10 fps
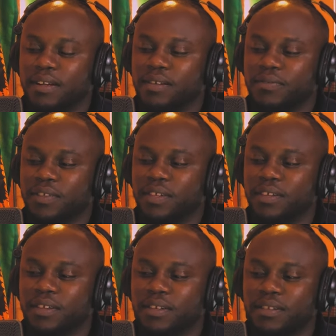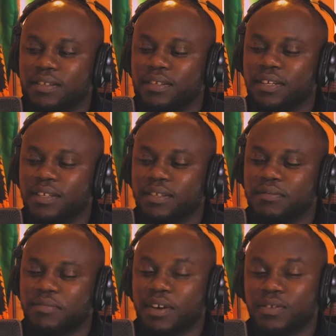At least for the
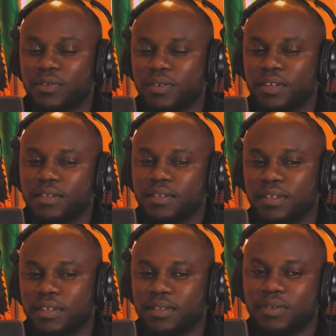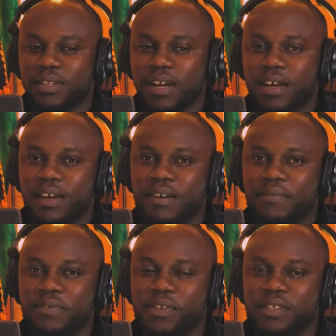distances, Munga Sorezi, Kitu, that I can
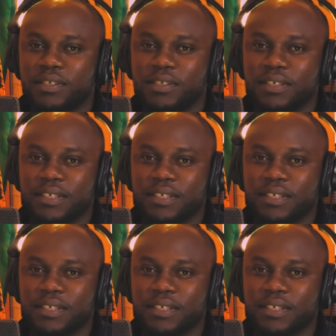afford.